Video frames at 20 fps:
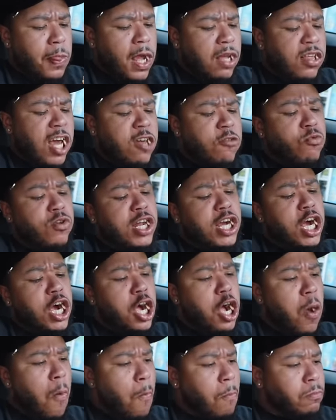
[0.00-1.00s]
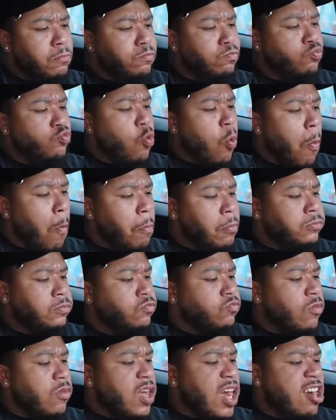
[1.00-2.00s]
Tastes pretty good.
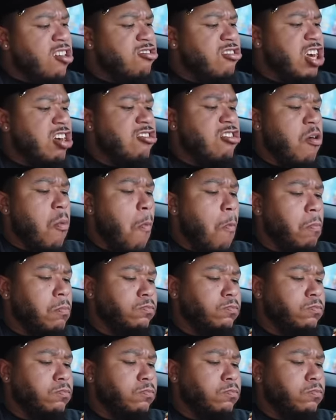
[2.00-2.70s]
It's decent.